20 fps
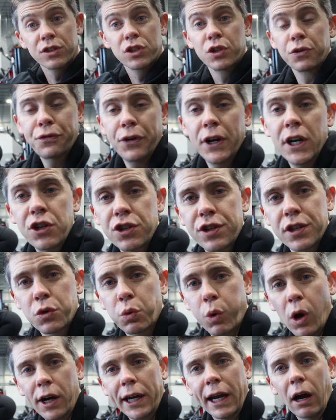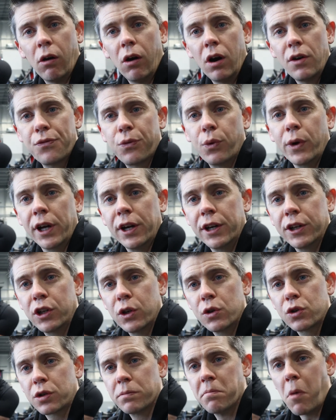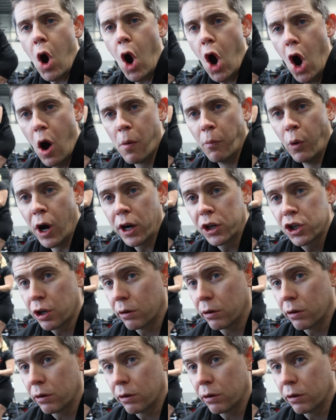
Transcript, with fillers: To finish this workout off, we're going to do some arm work.